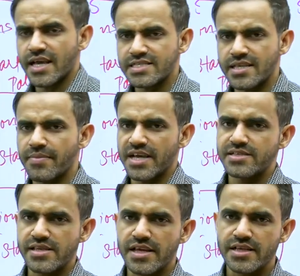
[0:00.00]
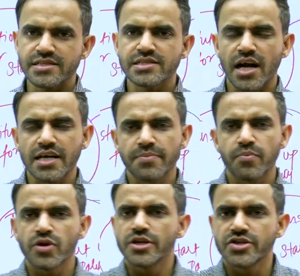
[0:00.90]
SMIC is Startup
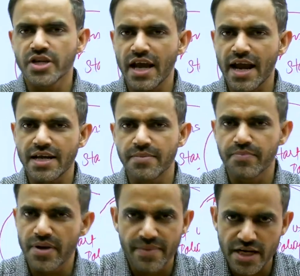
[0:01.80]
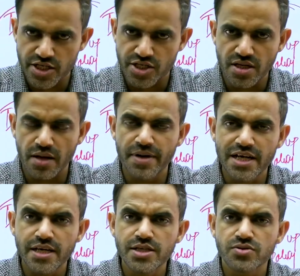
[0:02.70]
Monitoring and Implementation
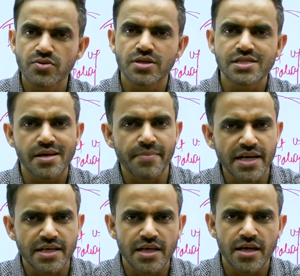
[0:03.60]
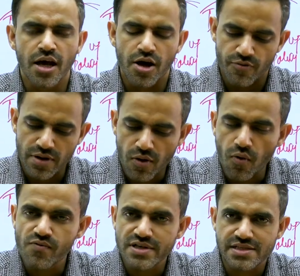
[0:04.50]
Committee. So this committee will
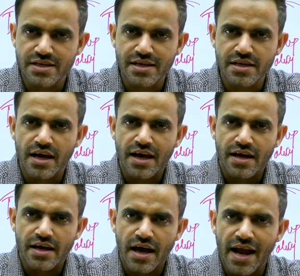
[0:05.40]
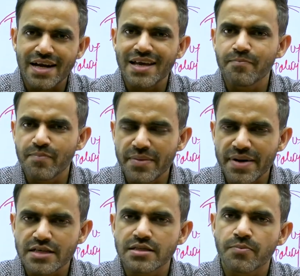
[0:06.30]
oversee and
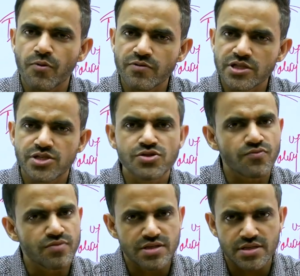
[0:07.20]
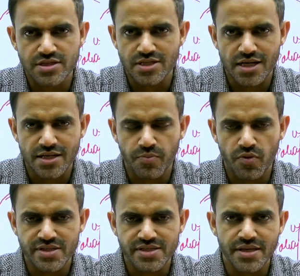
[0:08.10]
implement the provisions of this startup
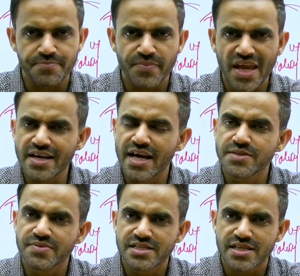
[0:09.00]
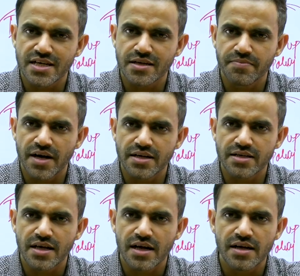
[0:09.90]
policy. It has been set up
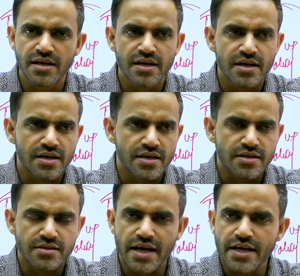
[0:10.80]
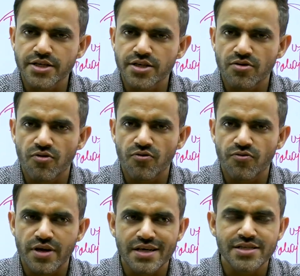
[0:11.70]
under the Director
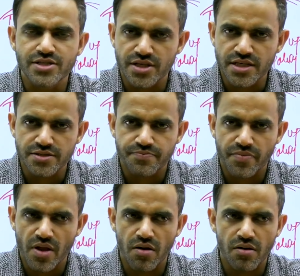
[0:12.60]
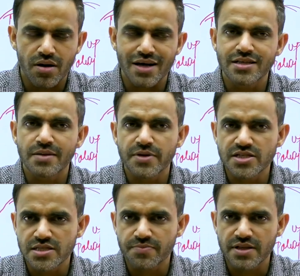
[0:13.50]
of Industries or under the
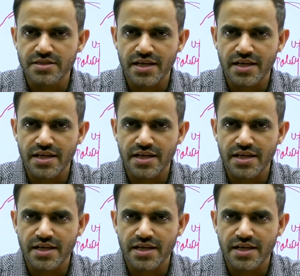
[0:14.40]
Principal